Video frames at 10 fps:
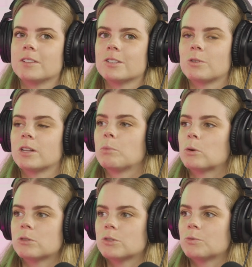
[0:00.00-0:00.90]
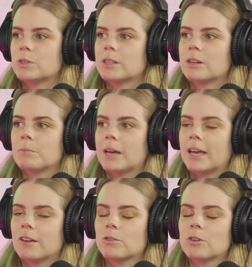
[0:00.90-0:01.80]
and it's really important to read their
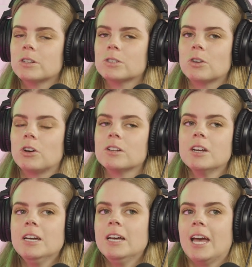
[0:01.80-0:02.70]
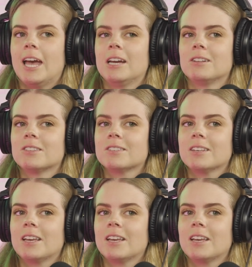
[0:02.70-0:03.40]
behavior and so on. And